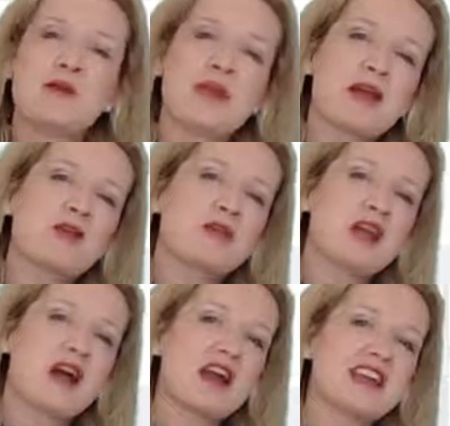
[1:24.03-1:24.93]
Power
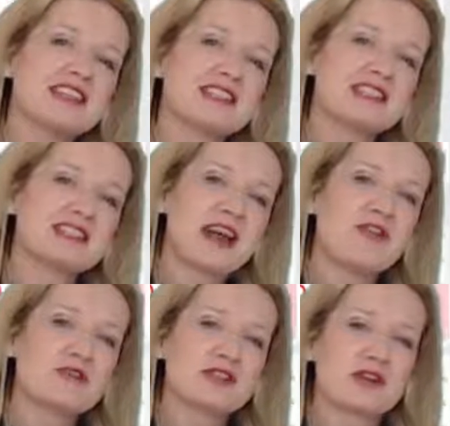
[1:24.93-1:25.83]
BI is a
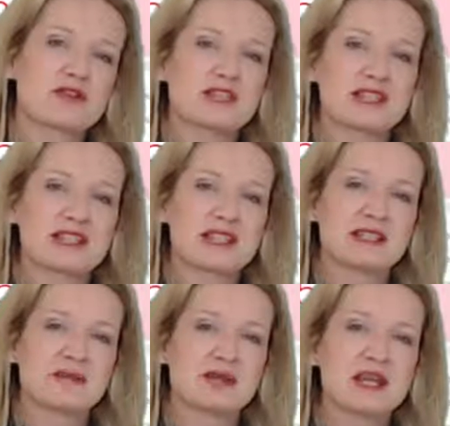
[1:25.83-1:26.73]
self-service
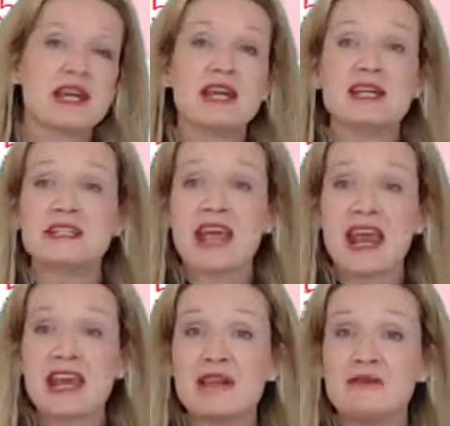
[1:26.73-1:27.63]
system. Its
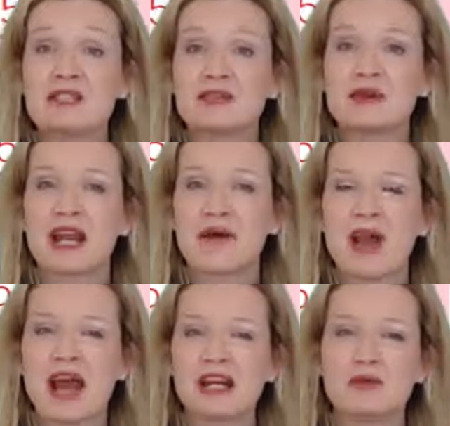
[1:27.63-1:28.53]
aim is to allow
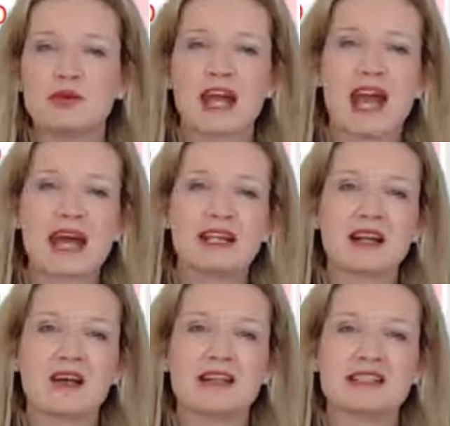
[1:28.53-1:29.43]
anyone
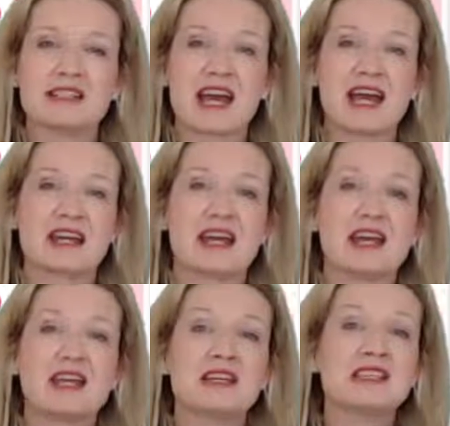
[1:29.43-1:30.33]
analyze data
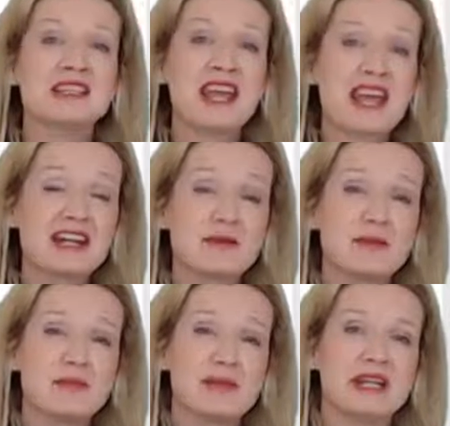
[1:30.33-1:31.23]
to get
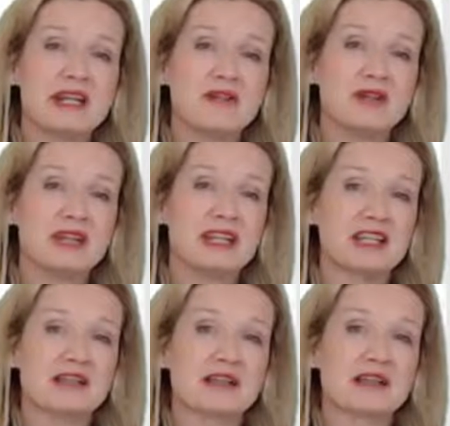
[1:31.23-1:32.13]
meaningful
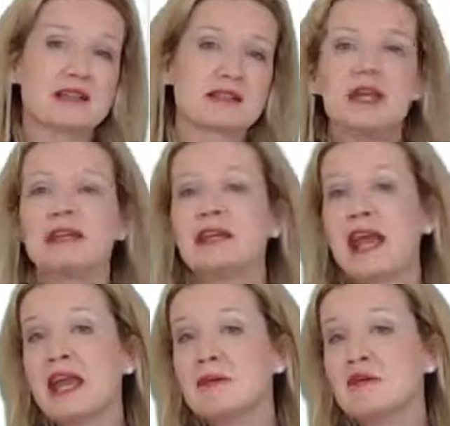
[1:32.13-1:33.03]
insights. The
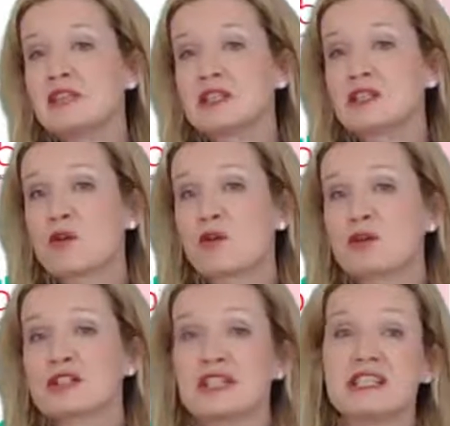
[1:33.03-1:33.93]
aim of this
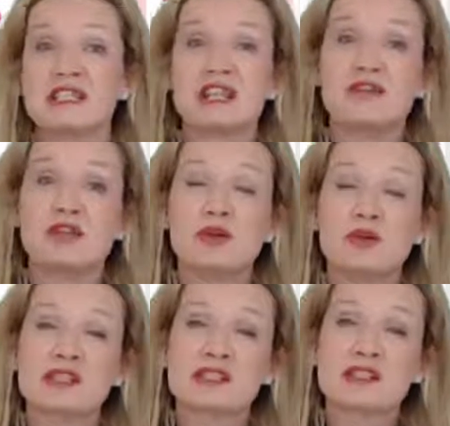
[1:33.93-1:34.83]
course is to give you
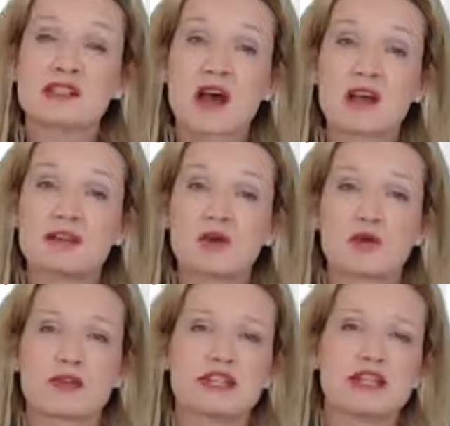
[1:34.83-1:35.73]
a solid
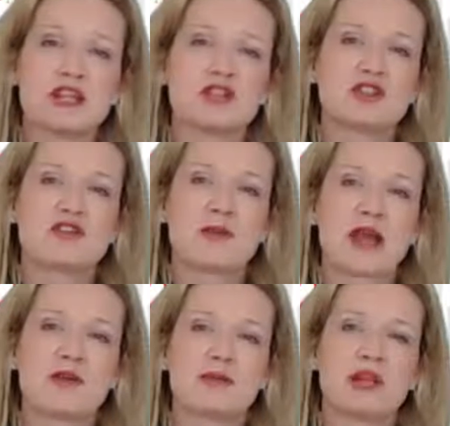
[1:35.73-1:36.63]
orientation of
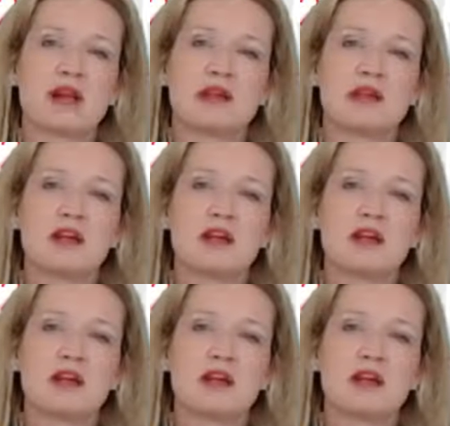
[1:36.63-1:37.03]
Power BI.